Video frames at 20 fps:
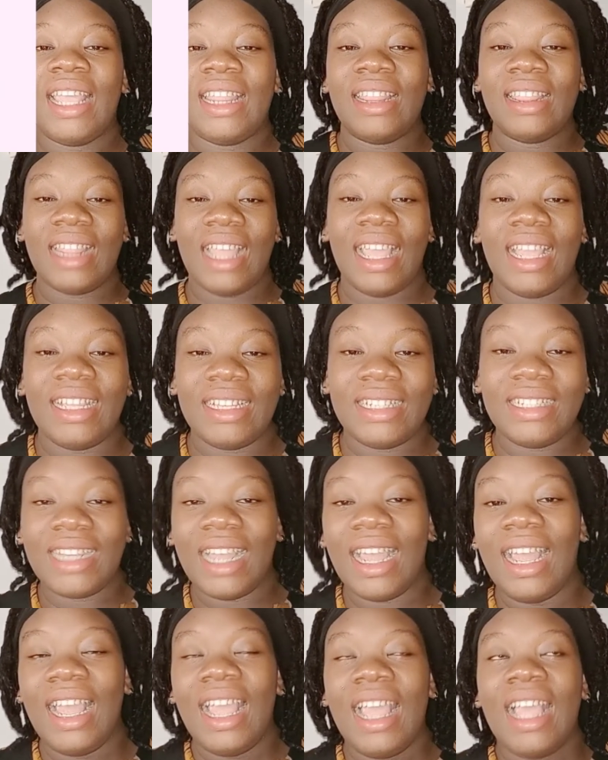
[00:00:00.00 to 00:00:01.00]
in
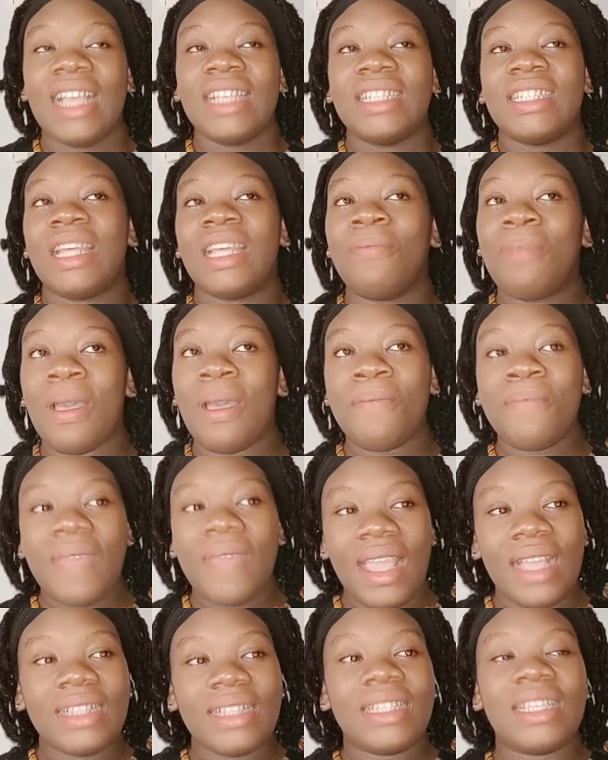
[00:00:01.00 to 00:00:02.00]
Naija.
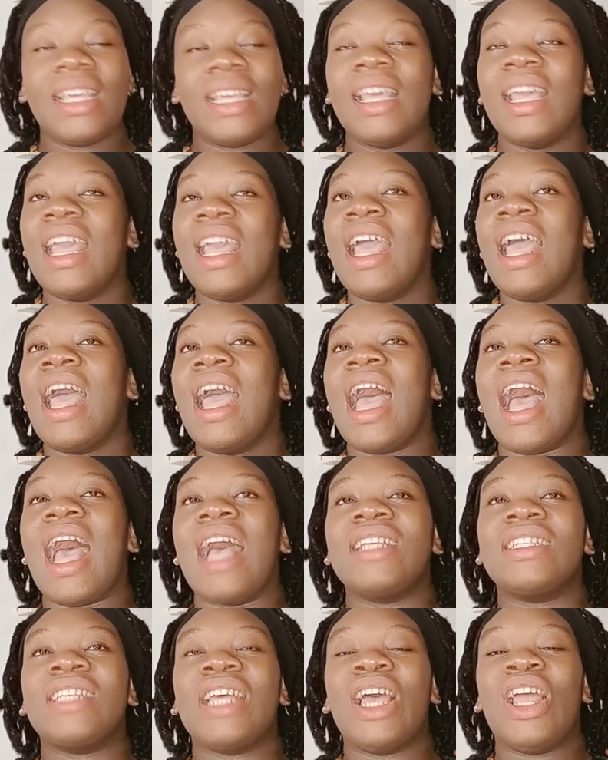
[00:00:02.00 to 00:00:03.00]
Sebamed
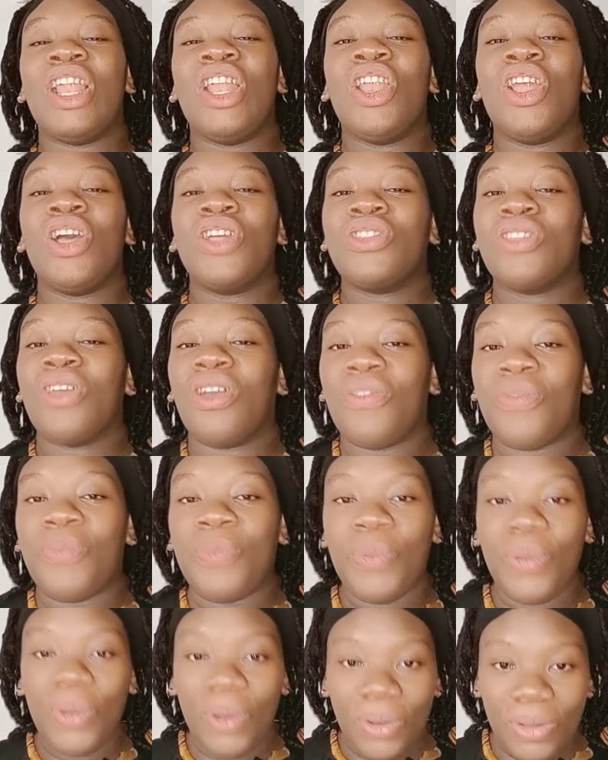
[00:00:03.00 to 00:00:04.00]
has a lot of
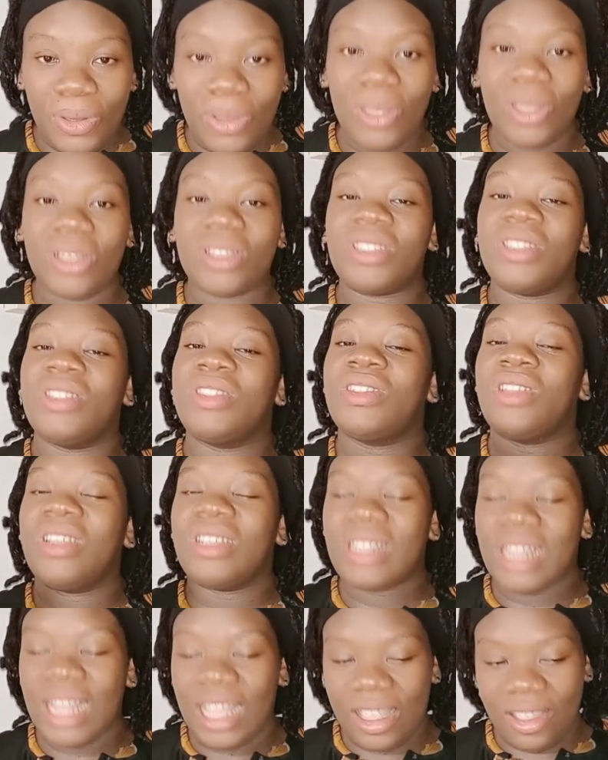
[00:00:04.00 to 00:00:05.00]
products
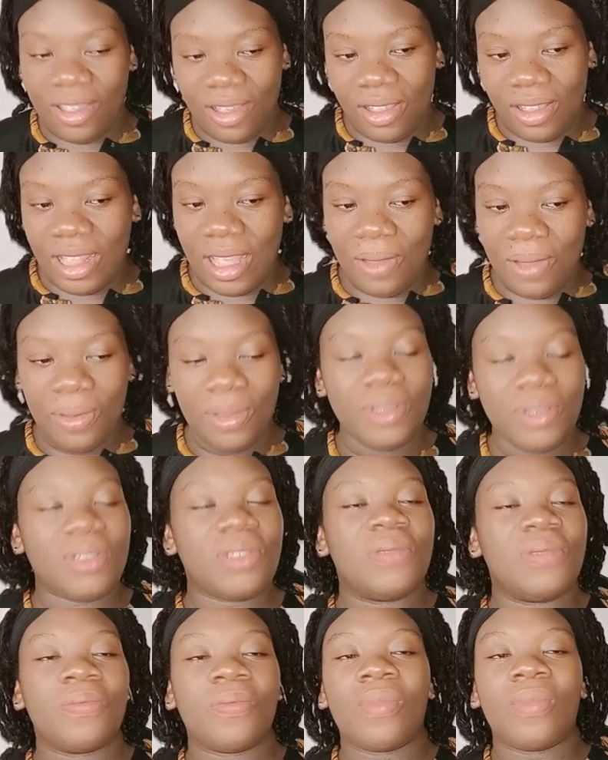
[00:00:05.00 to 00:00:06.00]
just like other
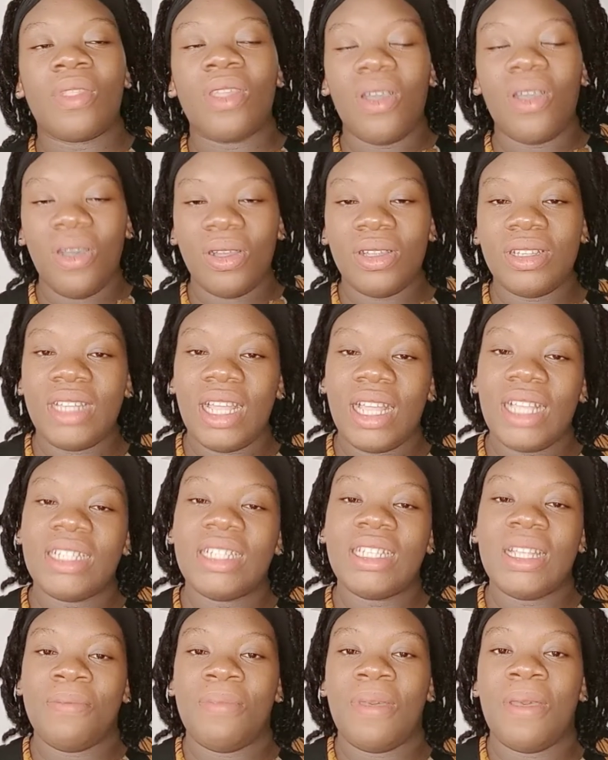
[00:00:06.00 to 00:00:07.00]
ones under
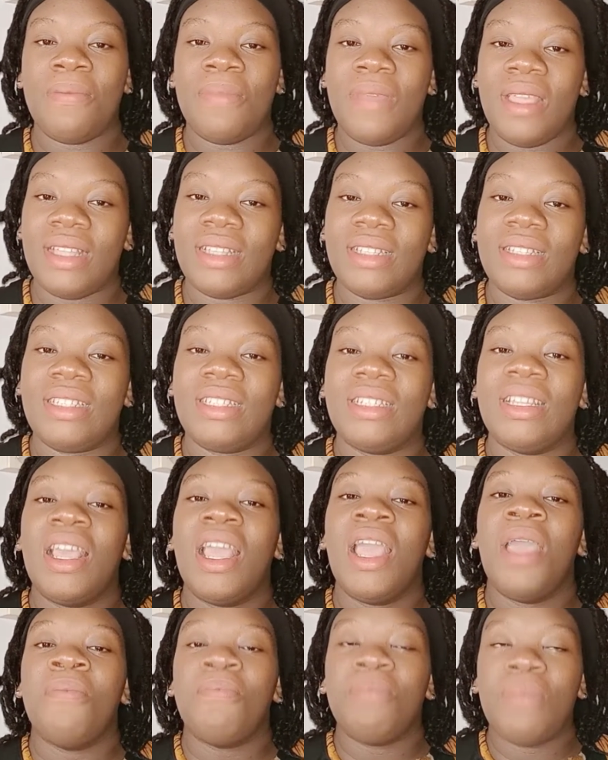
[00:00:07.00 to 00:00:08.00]
Sebamed
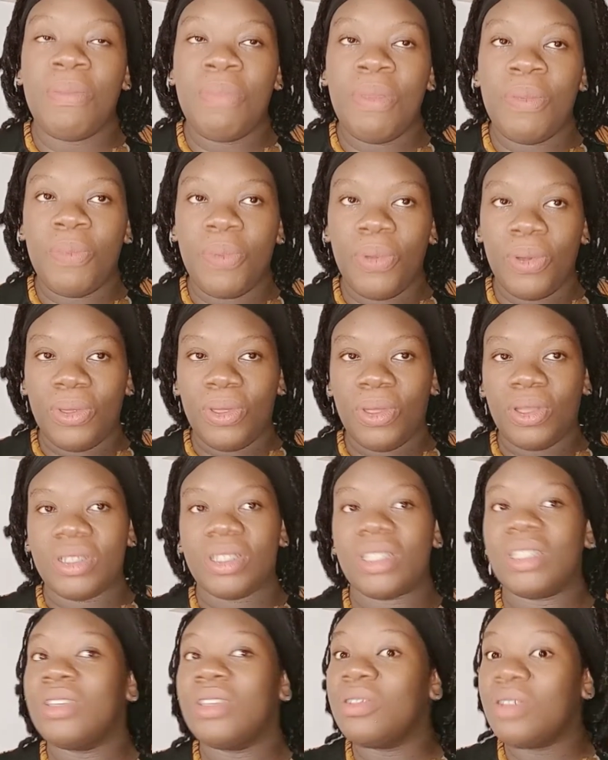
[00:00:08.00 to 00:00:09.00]
baby
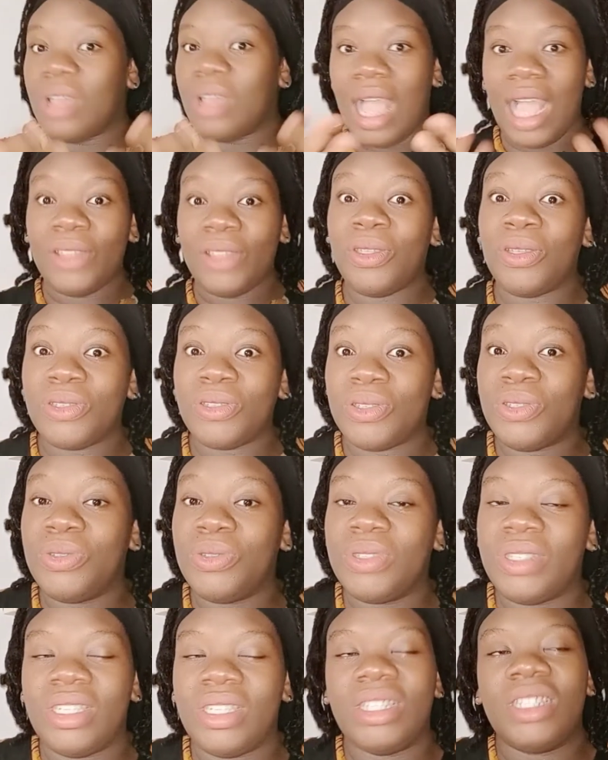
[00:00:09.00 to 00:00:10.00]
products. Adults
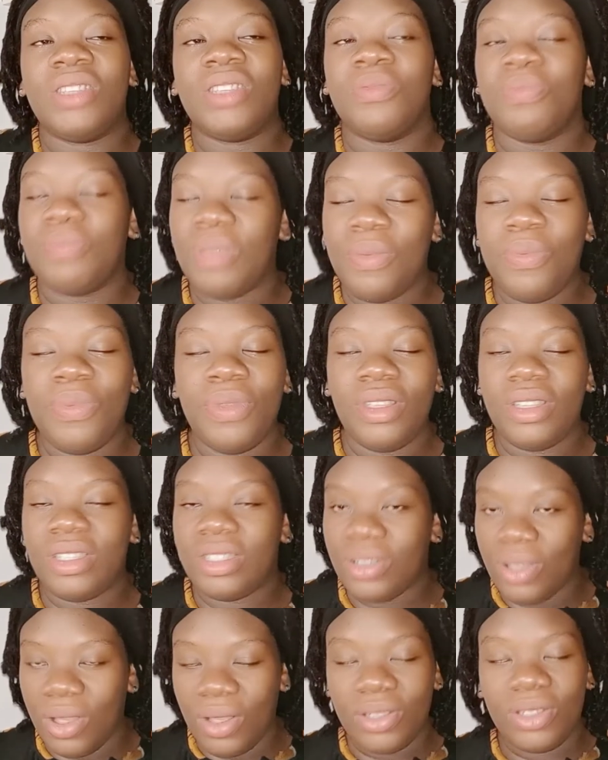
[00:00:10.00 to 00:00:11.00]
use it,
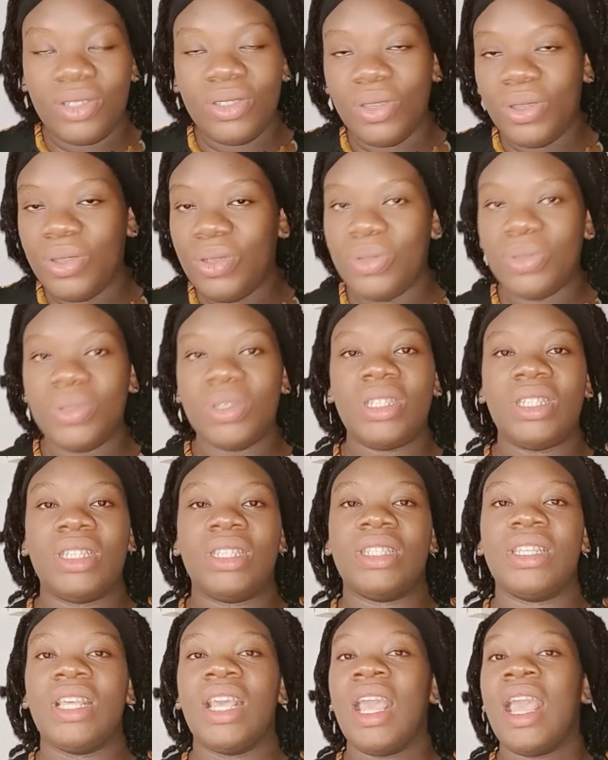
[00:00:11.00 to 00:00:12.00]
babies also use
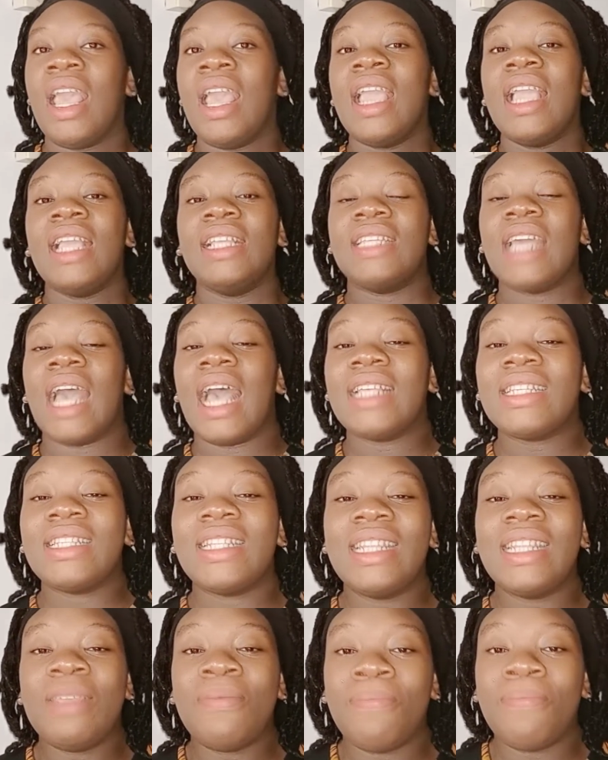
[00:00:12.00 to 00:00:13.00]
it. It has
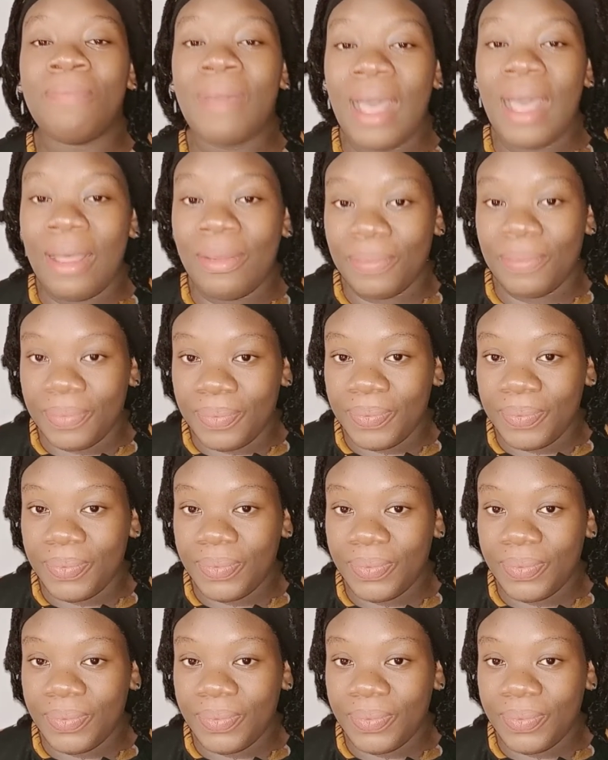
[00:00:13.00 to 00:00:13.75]
lip balm,